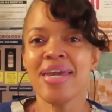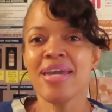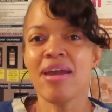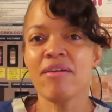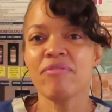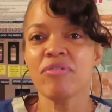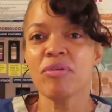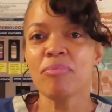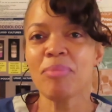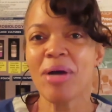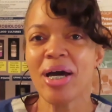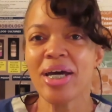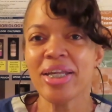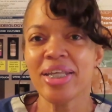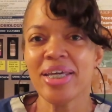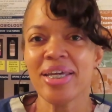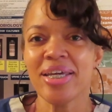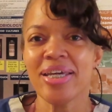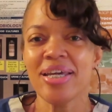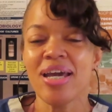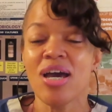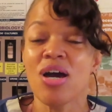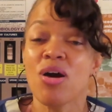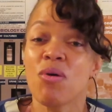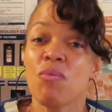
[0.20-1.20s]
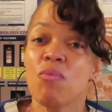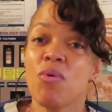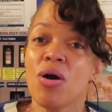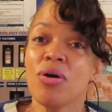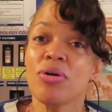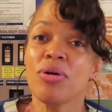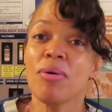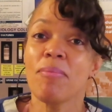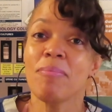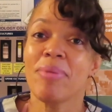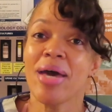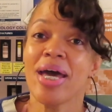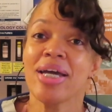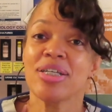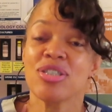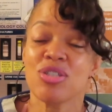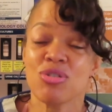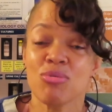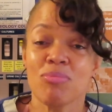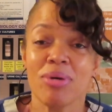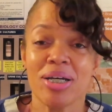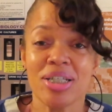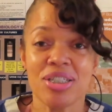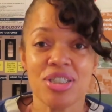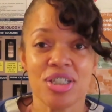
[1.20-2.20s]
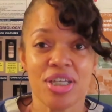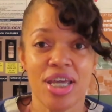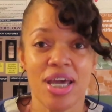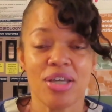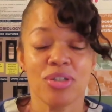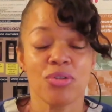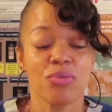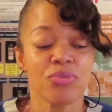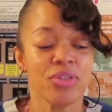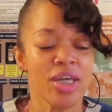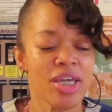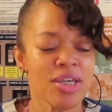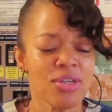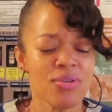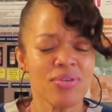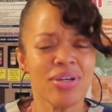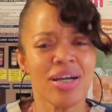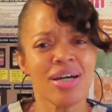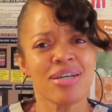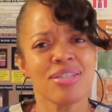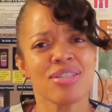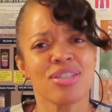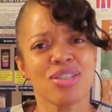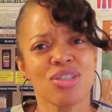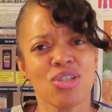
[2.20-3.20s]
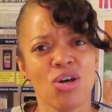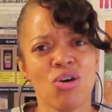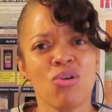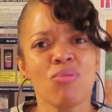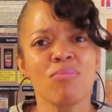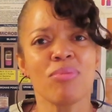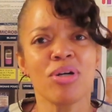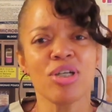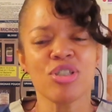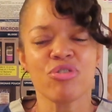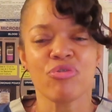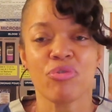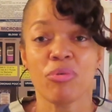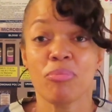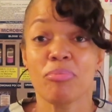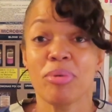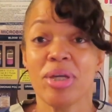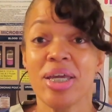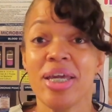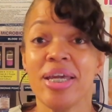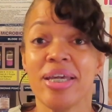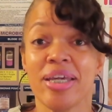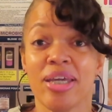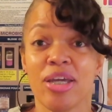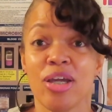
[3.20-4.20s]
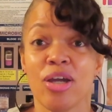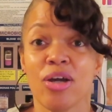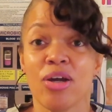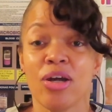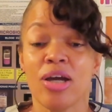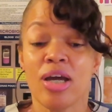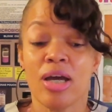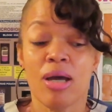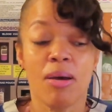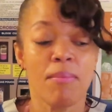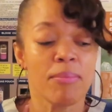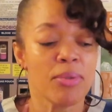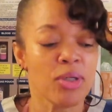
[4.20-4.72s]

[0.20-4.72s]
everybody welcome back to my channel thank you guys so much for being here